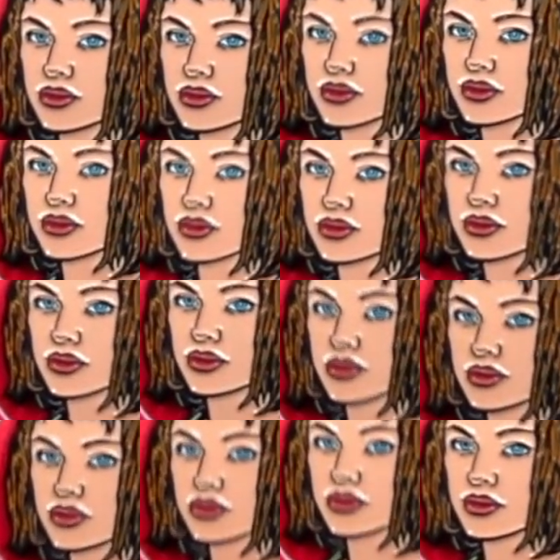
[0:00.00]
So that's
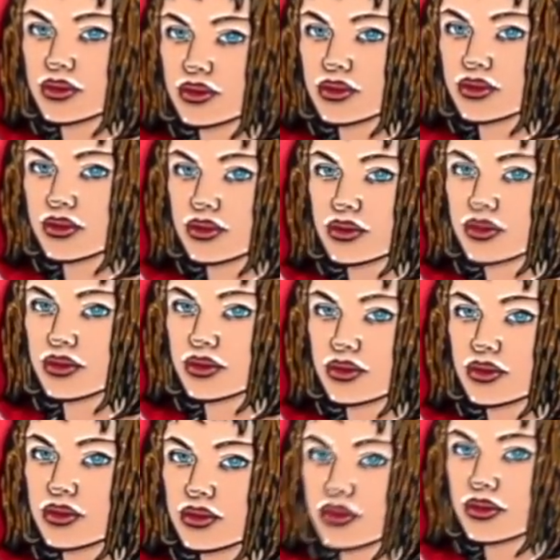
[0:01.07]
supposed to be
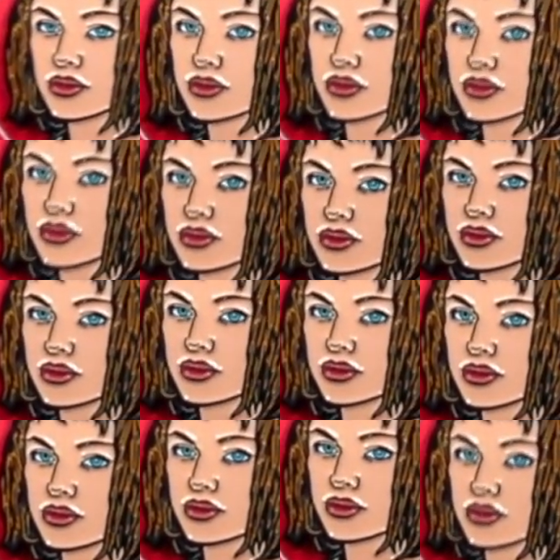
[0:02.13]
Leeloo, uh, Milla
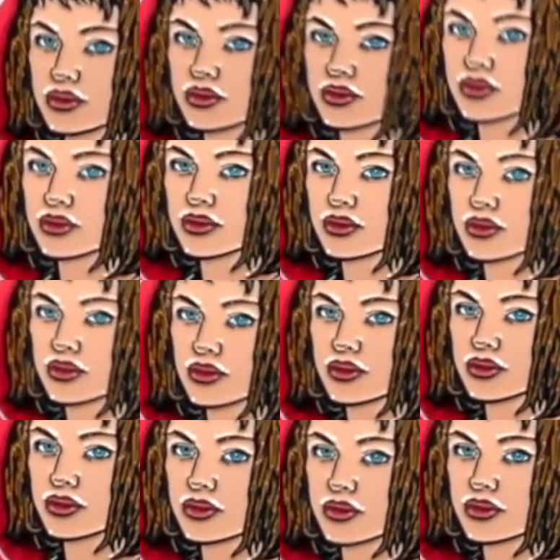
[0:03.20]
Jovovich's character
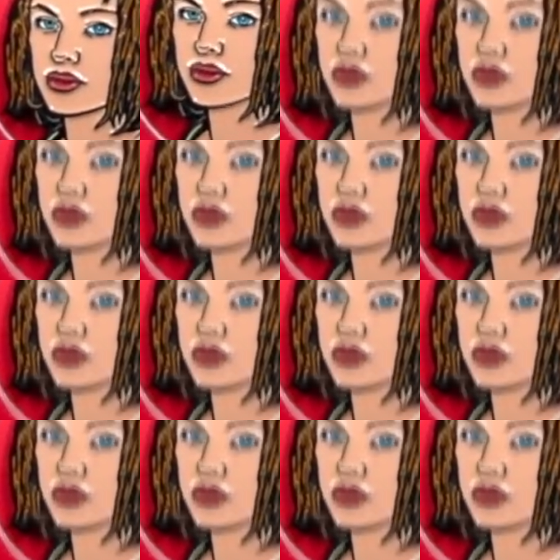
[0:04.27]
from The